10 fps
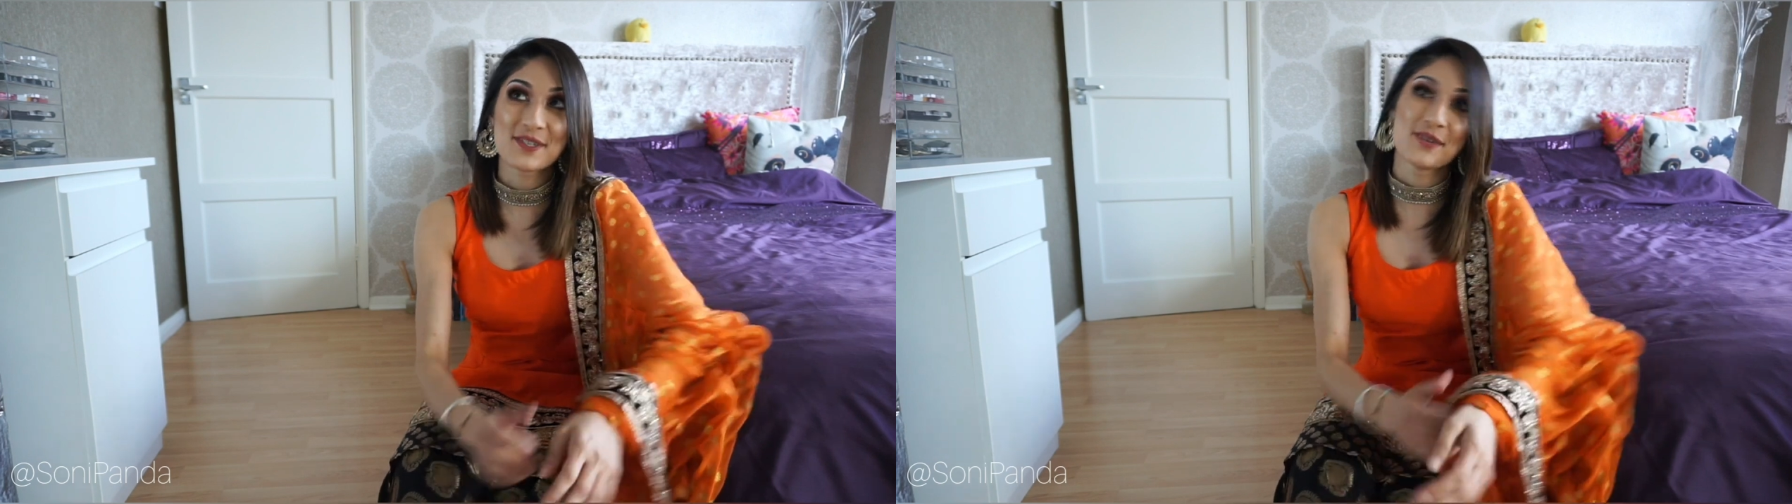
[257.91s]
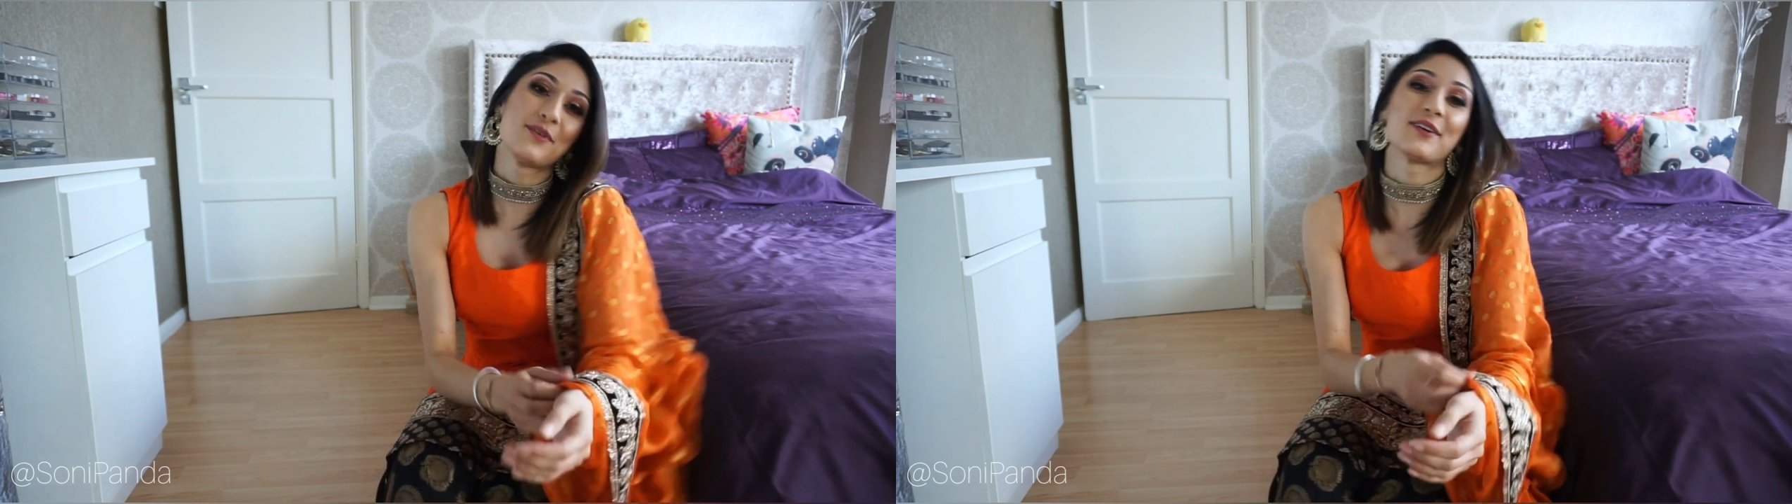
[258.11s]

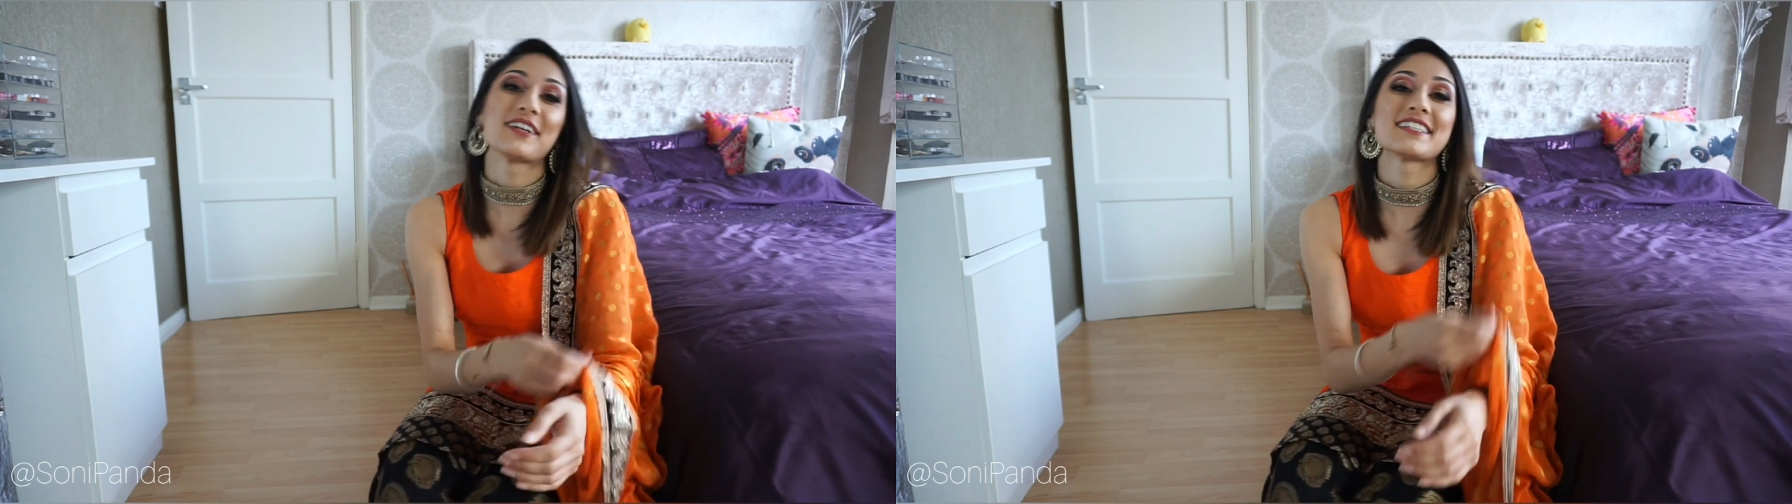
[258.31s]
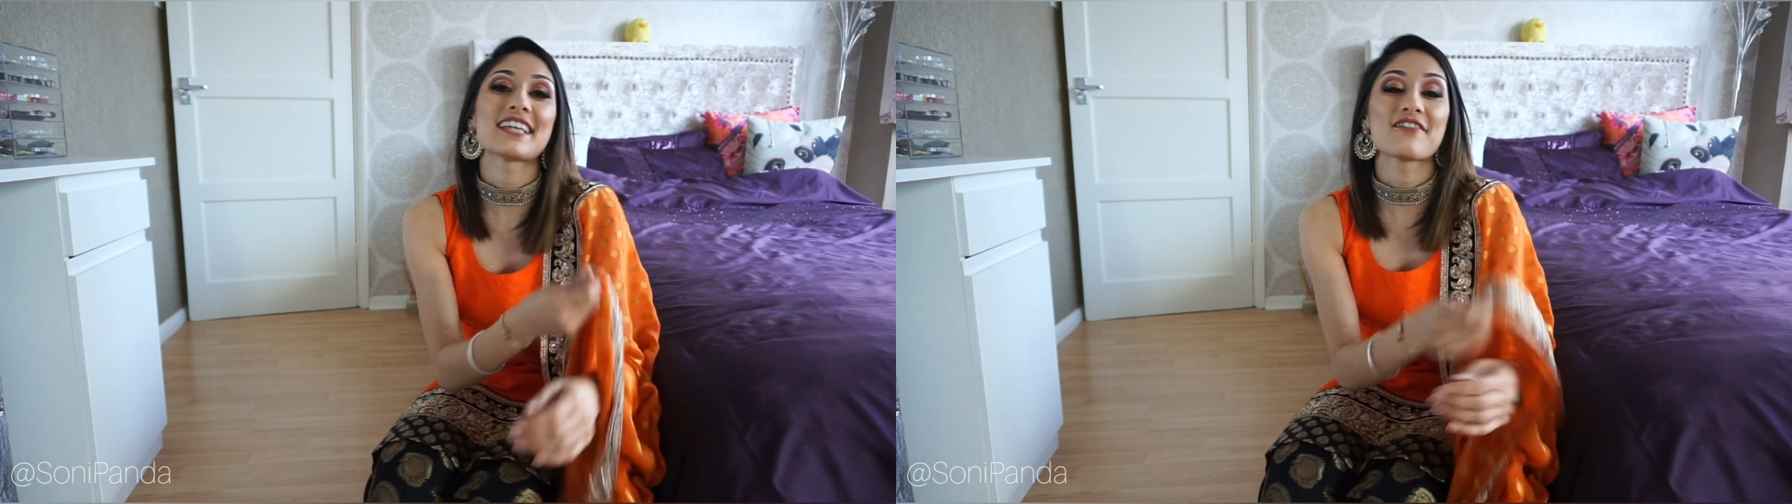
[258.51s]
to be
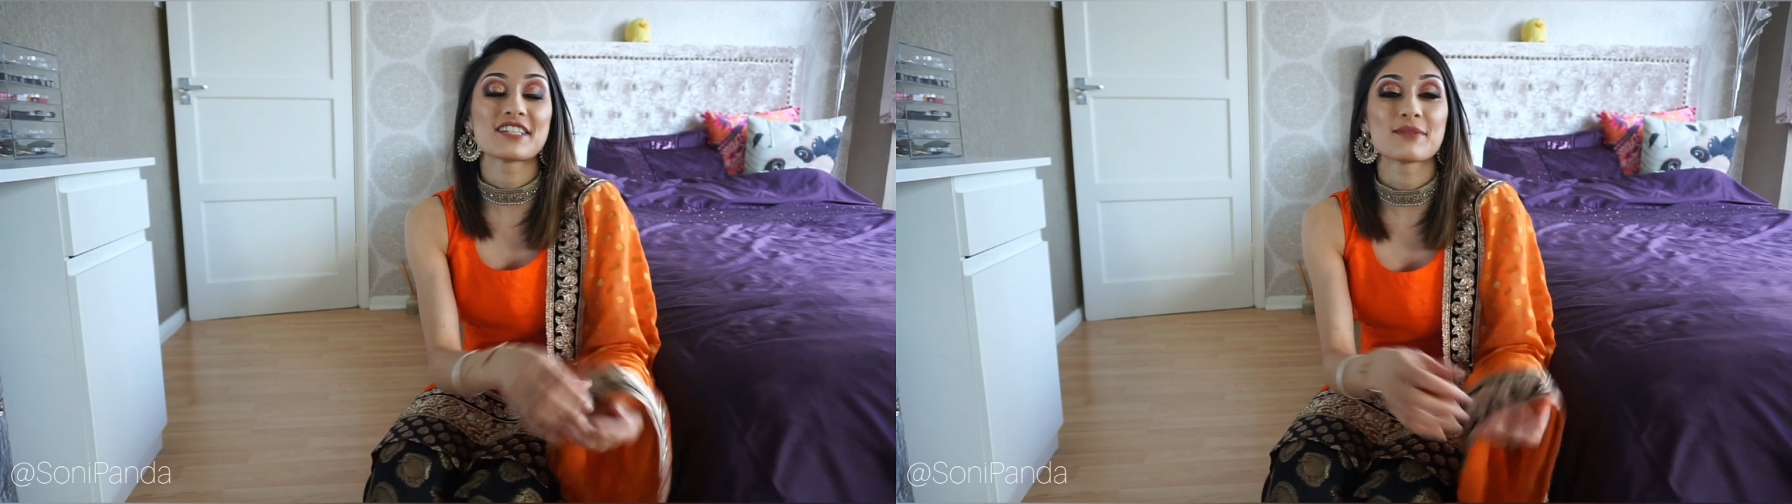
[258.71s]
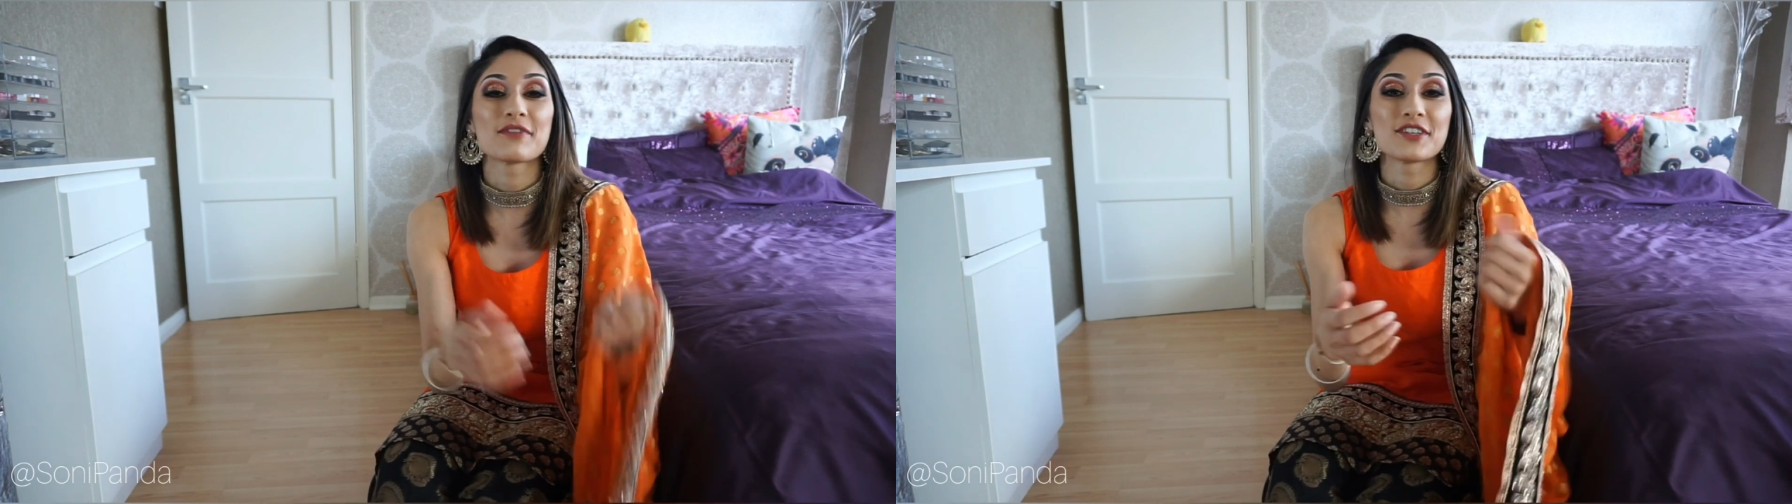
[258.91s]
honest, every
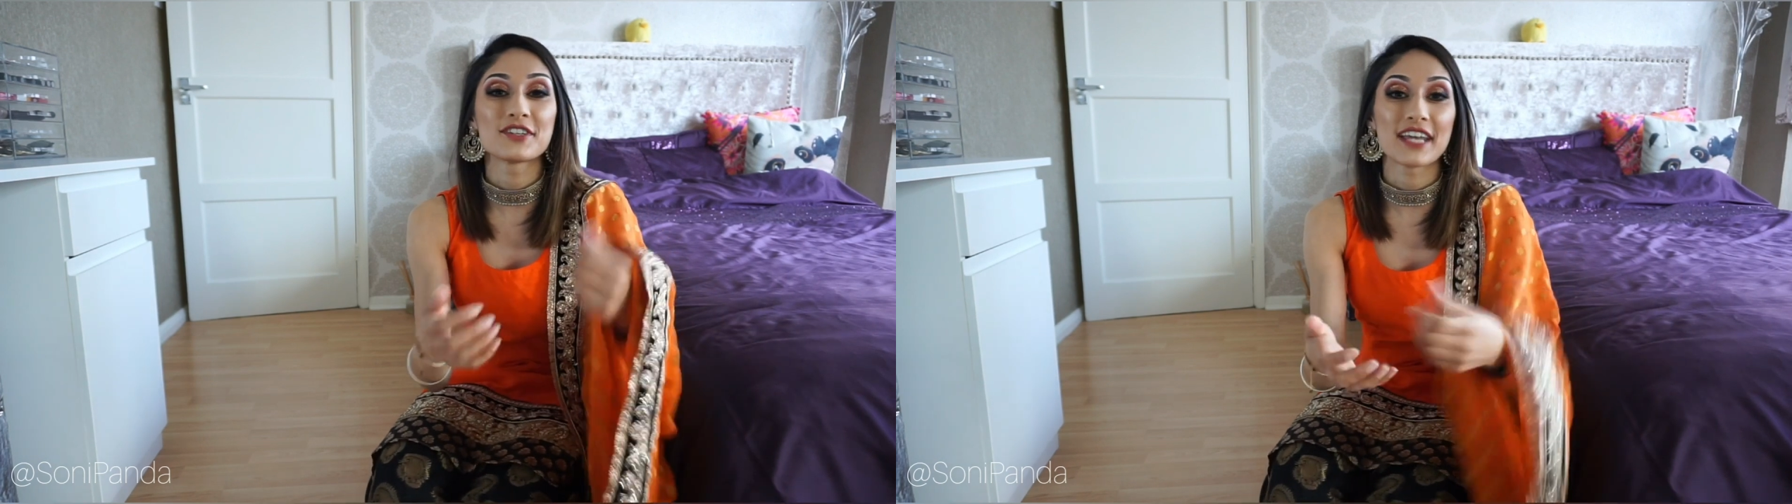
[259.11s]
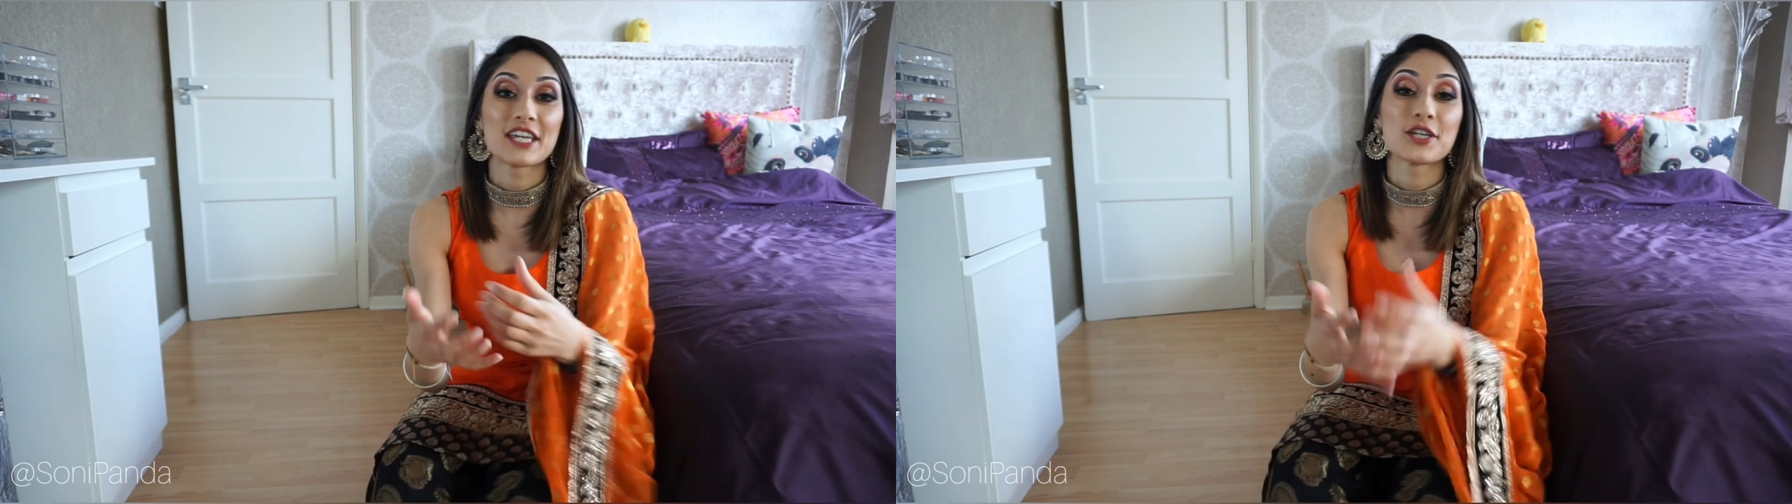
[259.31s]
time I've done a